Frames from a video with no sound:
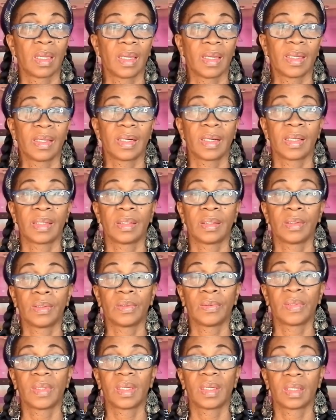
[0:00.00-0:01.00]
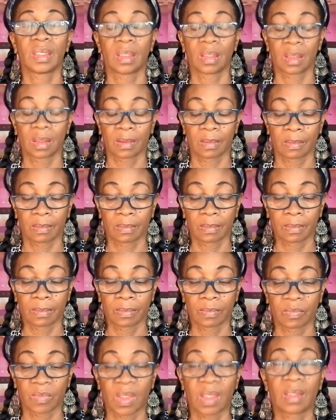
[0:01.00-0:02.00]
and I know that
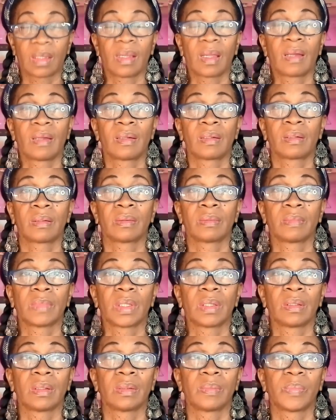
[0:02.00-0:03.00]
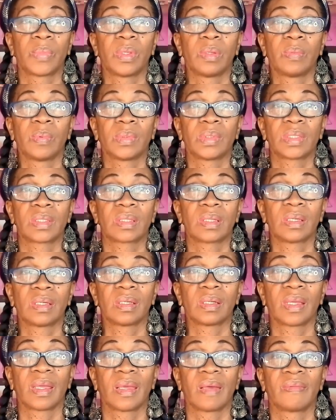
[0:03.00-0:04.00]
a lot of people still
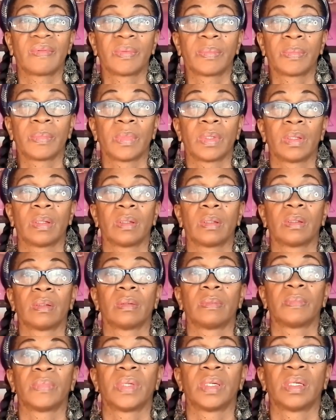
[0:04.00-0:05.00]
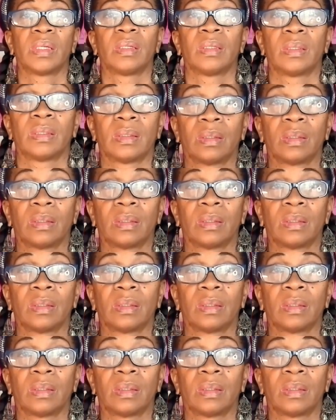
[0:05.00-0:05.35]
haven't been,